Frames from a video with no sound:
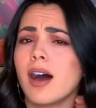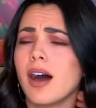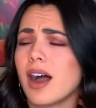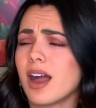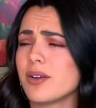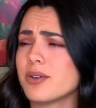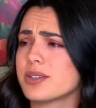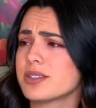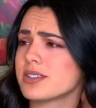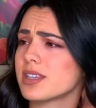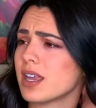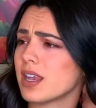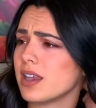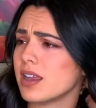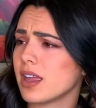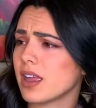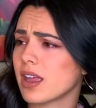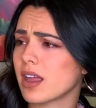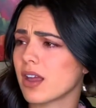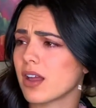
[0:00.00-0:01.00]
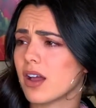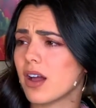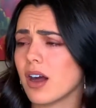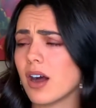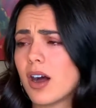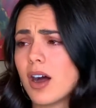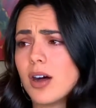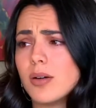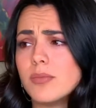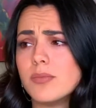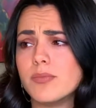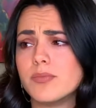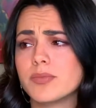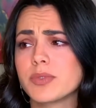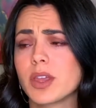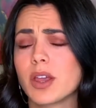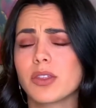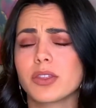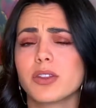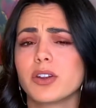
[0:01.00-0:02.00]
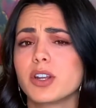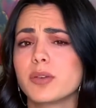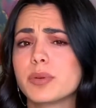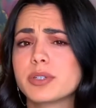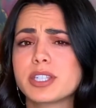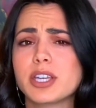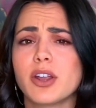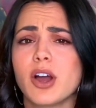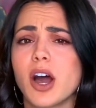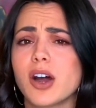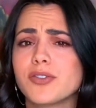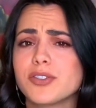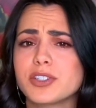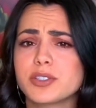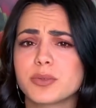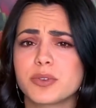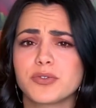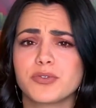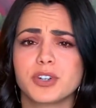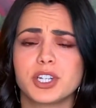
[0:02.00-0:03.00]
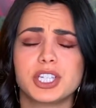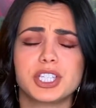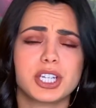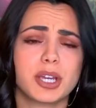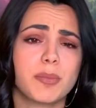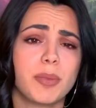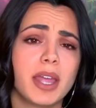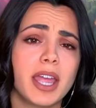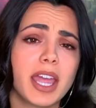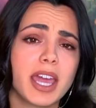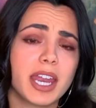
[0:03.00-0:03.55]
I was sending 30% offers with free shipping,